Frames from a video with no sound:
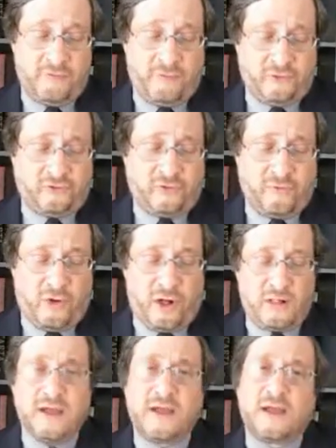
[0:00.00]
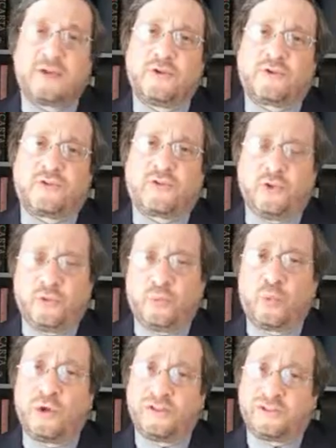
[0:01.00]
First of all, your
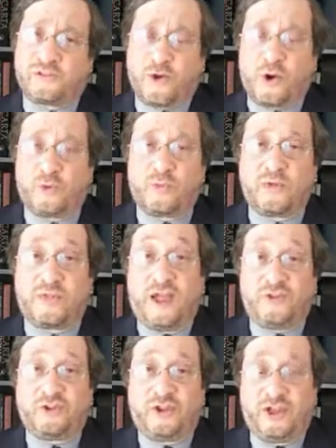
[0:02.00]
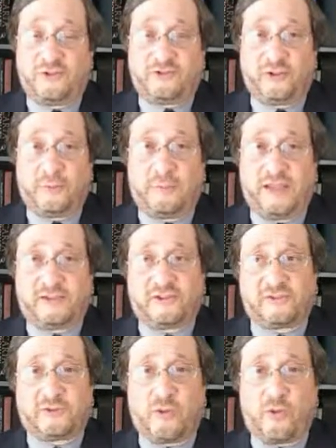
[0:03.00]
student would start with educational
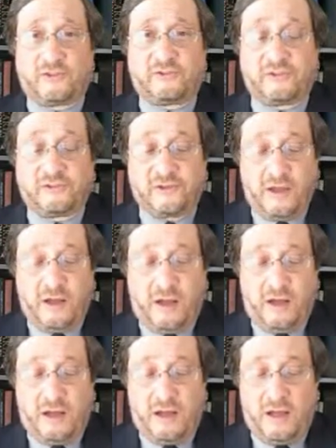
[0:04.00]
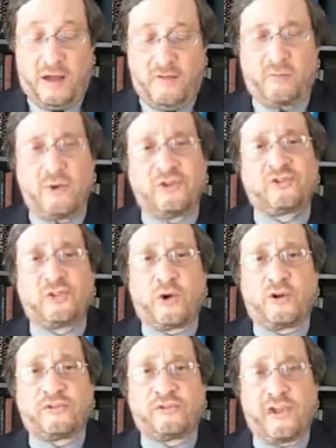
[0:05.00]
basics courses, of which
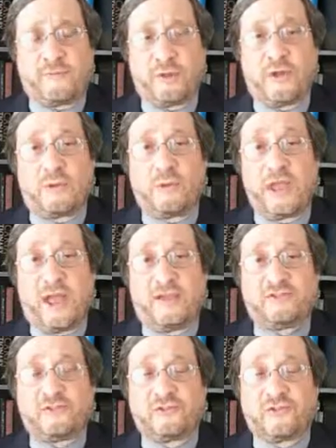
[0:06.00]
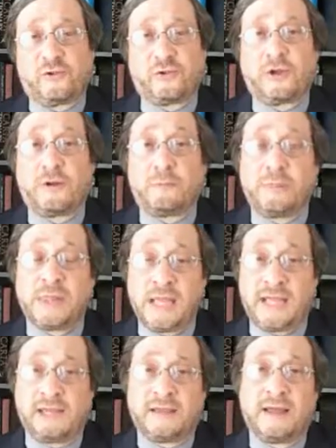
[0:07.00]
there are several that we ask the student
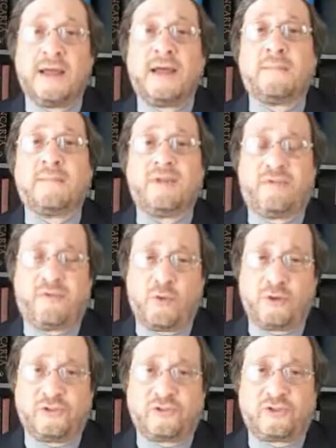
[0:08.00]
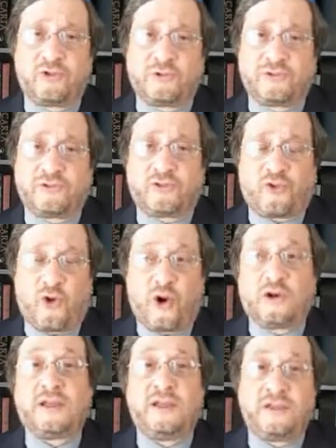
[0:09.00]
complete before the students
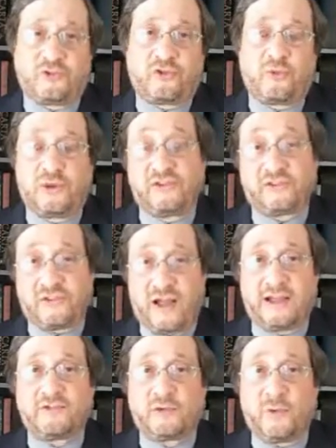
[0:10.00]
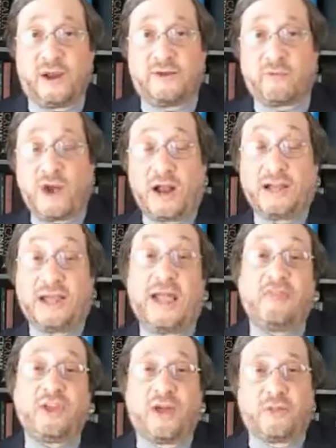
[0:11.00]
start history, science, creative writing,
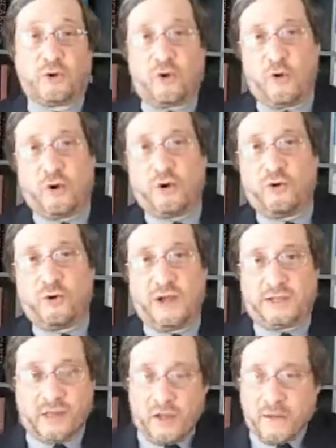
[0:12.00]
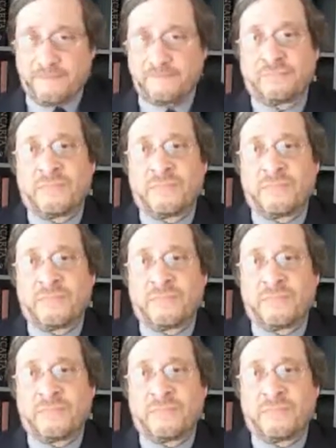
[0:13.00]
and the other core curricula.